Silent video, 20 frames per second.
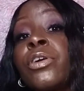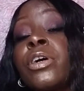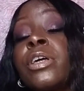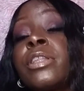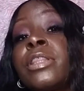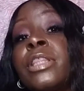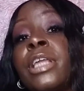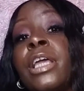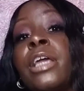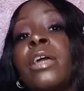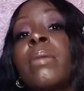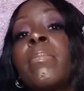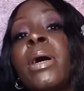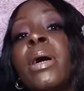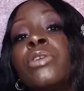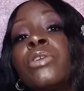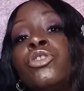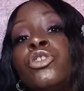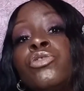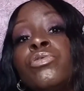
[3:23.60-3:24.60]
good thing
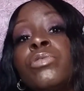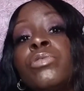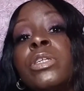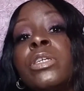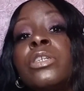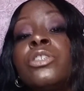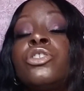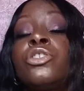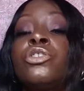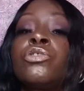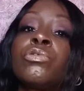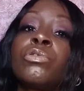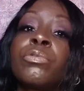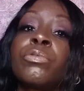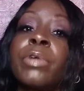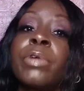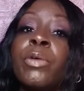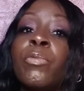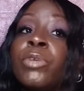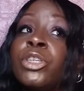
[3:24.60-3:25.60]
about Jeulia
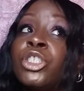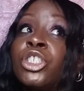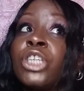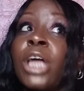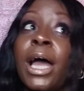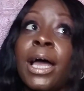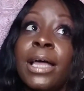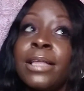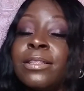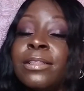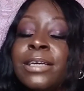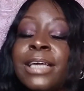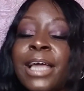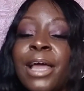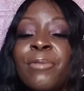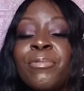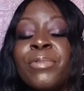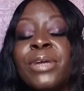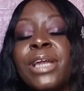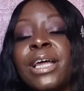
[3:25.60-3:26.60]
Jewelry, which I look
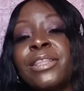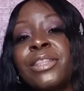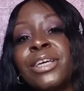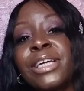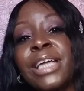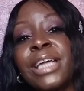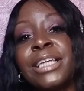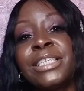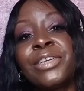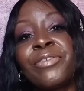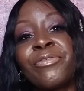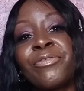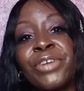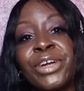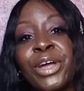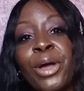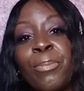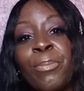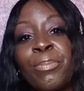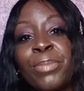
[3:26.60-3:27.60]
at when I look at different
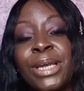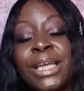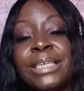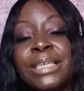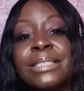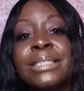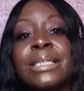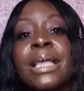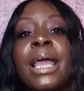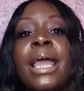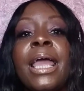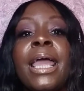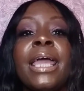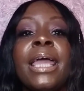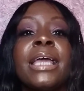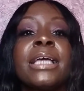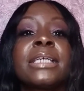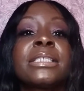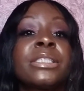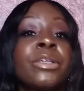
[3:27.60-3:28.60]
companies,
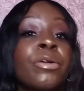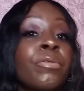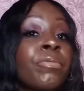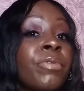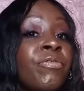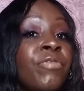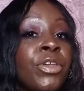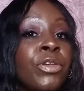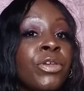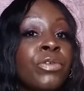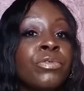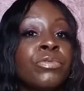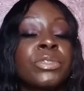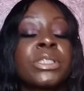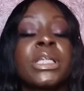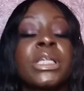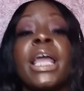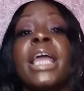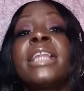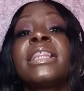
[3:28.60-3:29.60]
is their reviews.
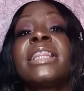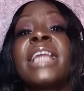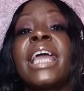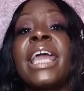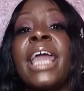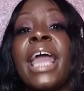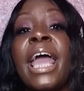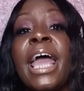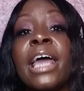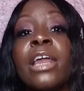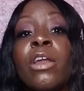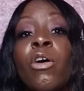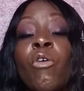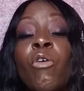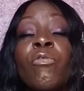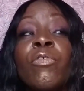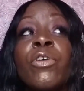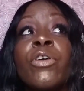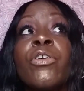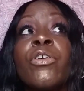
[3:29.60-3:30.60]
They had
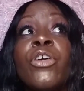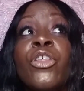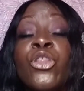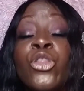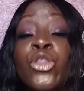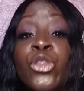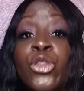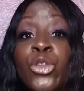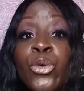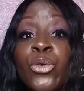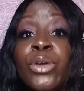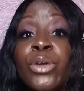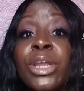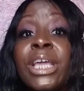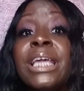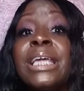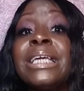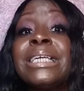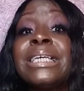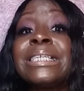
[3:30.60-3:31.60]
over
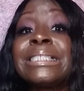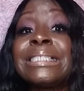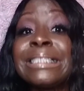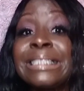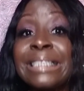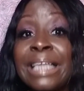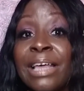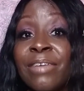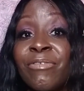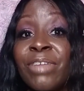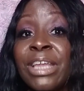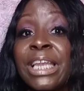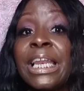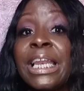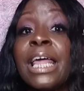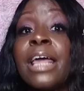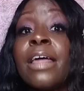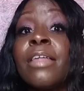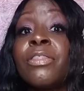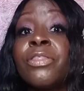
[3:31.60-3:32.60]

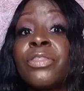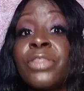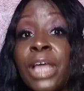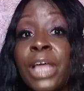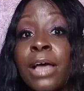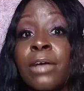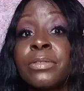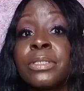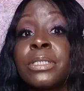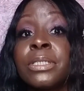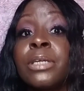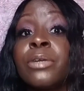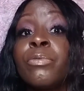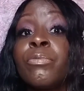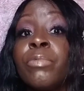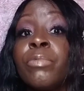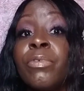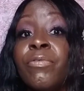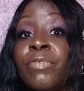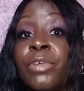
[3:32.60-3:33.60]
37,000
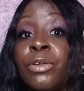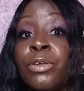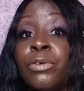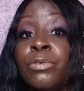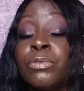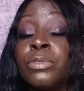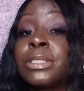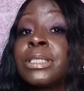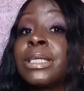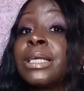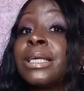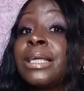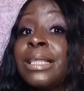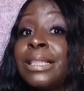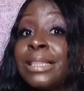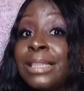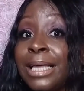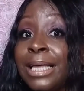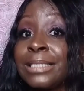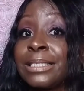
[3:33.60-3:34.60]
reviews.
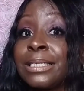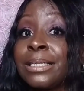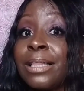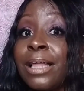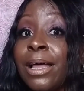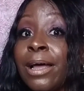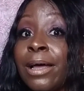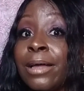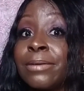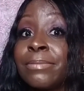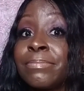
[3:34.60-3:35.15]
That's a lot.